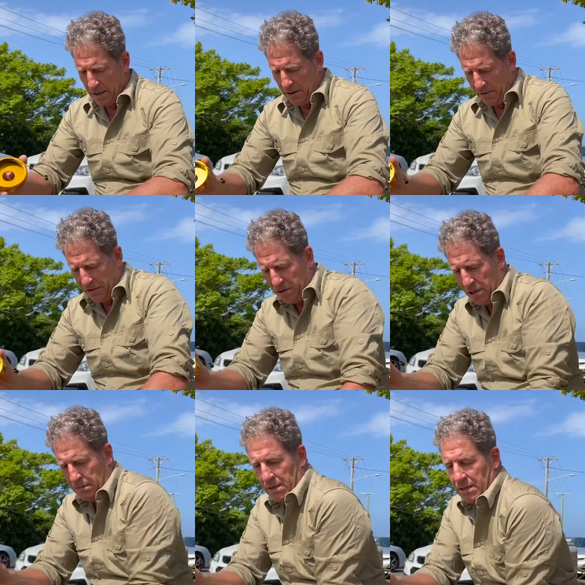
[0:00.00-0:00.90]
The first thing
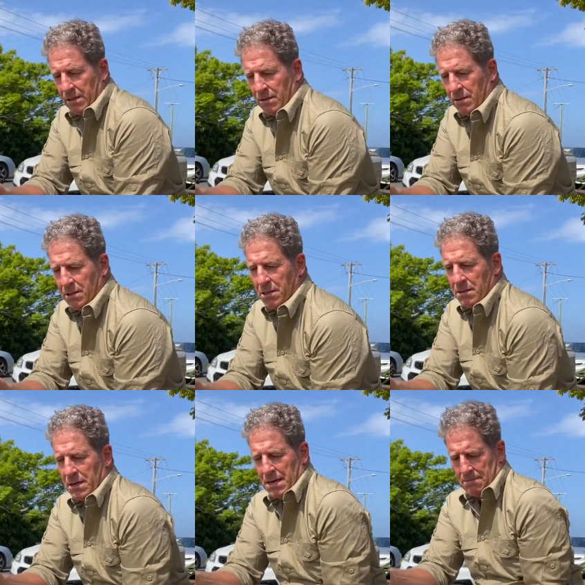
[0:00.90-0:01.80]
I'm going to do is
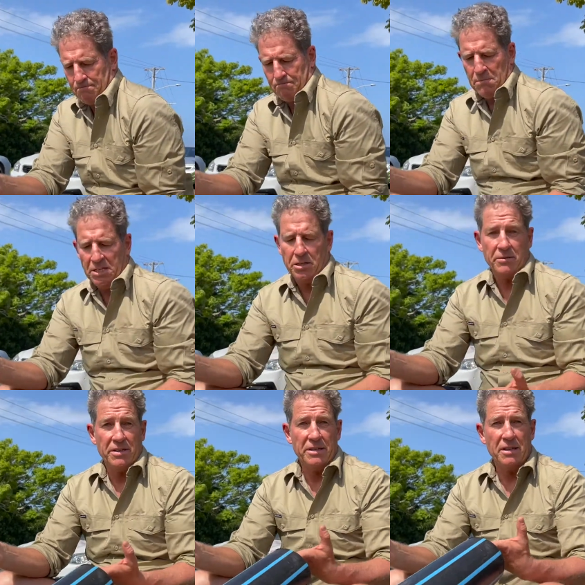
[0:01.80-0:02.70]
um, measure
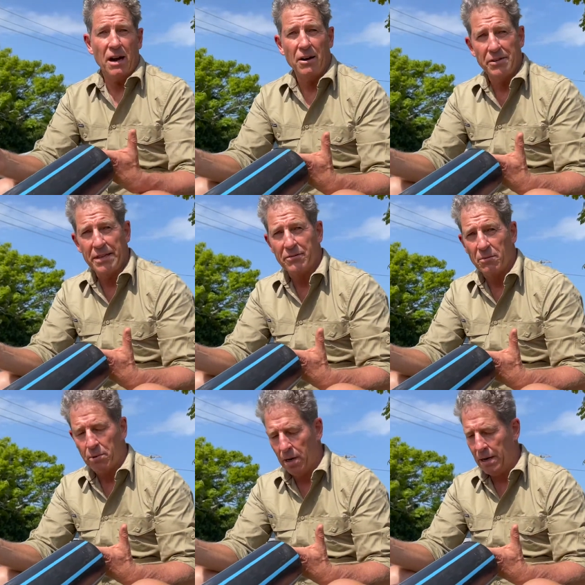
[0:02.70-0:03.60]
the OD of the
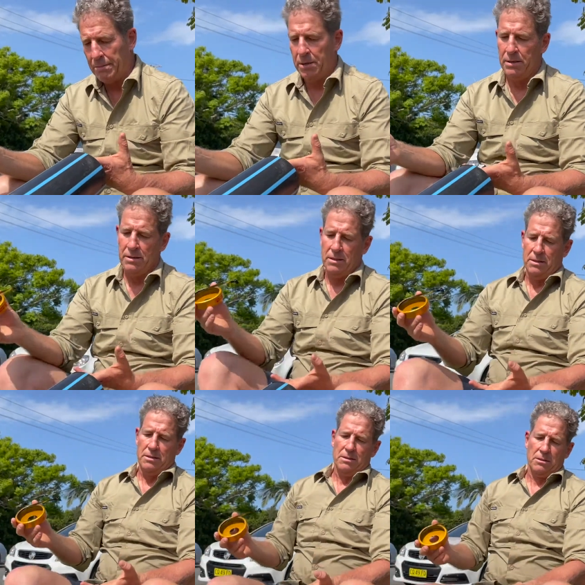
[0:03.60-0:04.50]
pipe.
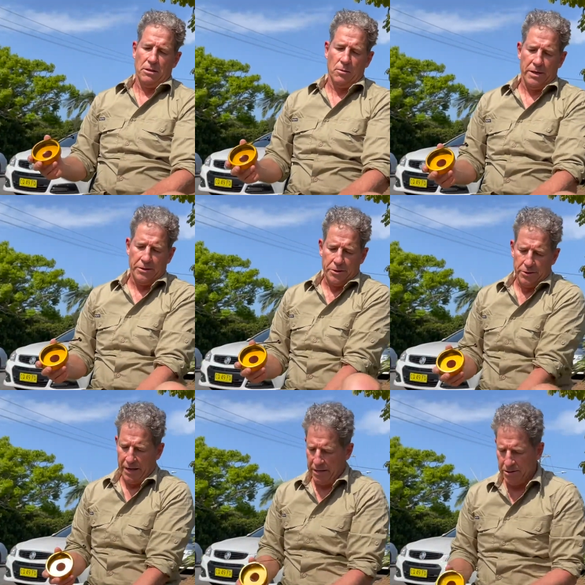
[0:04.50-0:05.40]
So the way you do
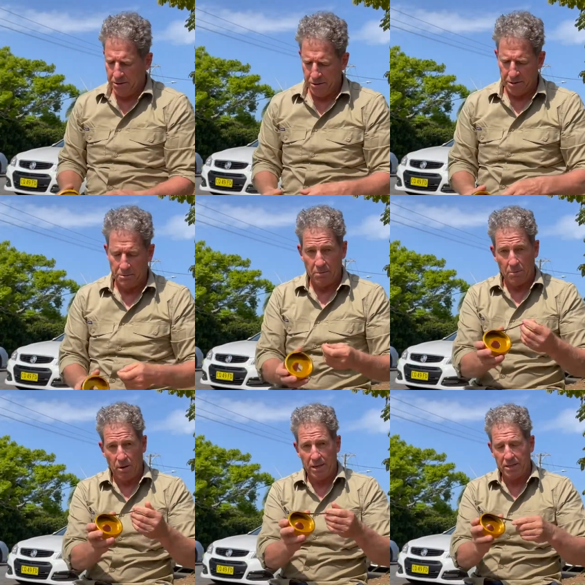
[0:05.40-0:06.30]
that is you use a, a
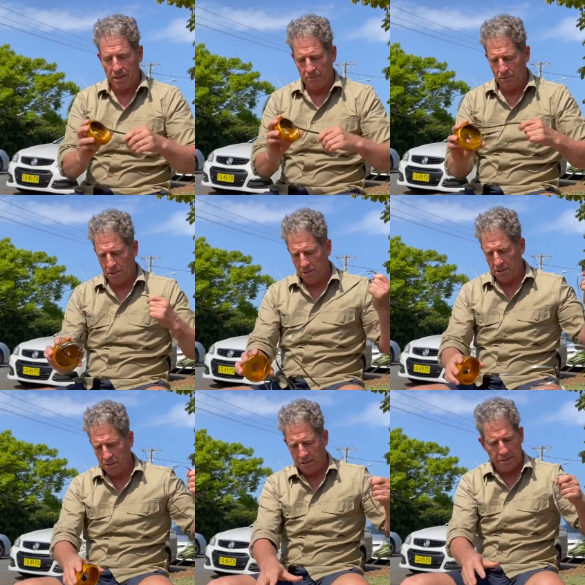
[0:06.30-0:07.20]
pi tape,
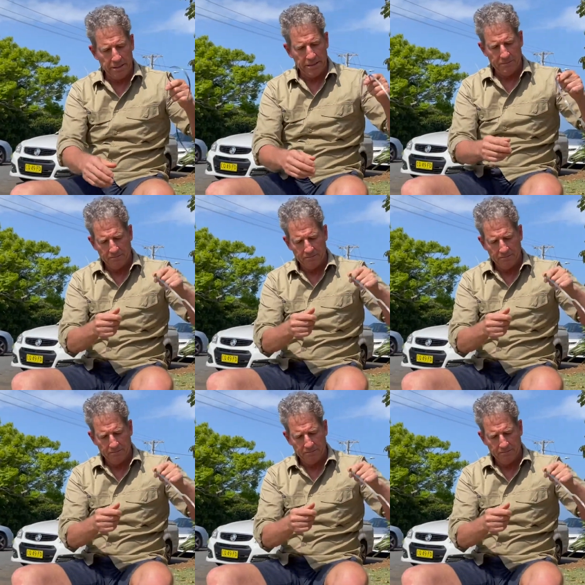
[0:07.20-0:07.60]
this thing here.